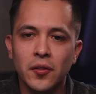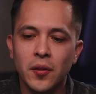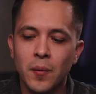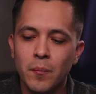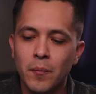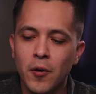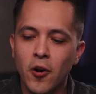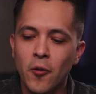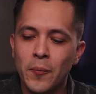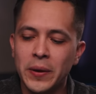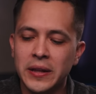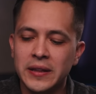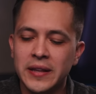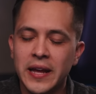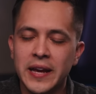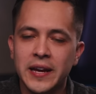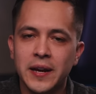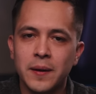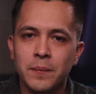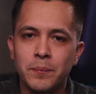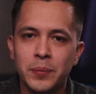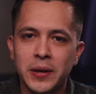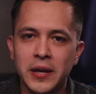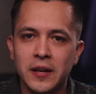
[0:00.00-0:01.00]
the moment they
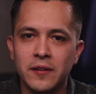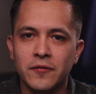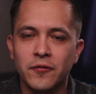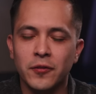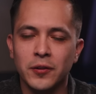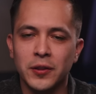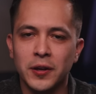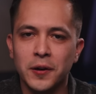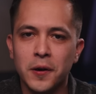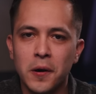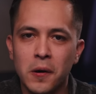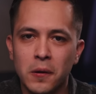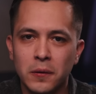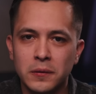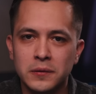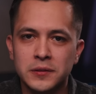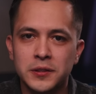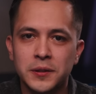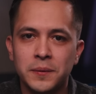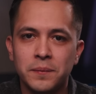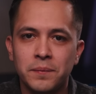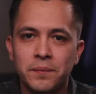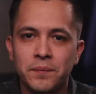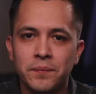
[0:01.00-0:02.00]
compete for the
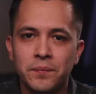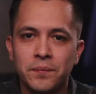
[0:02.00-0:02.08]
gold.